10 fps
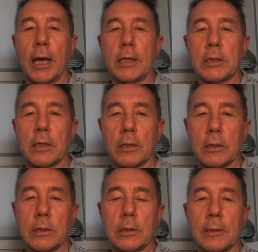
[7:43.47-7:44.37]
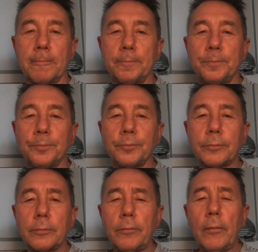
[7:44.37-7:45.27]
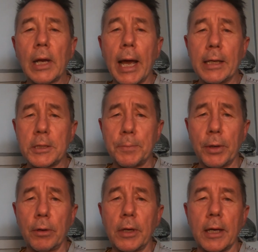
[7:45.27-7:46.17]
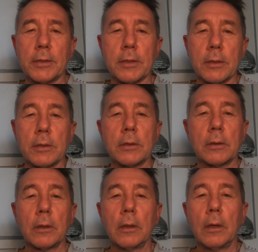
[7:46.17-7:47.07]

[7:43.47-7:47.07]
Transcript: essence, our spirit essence.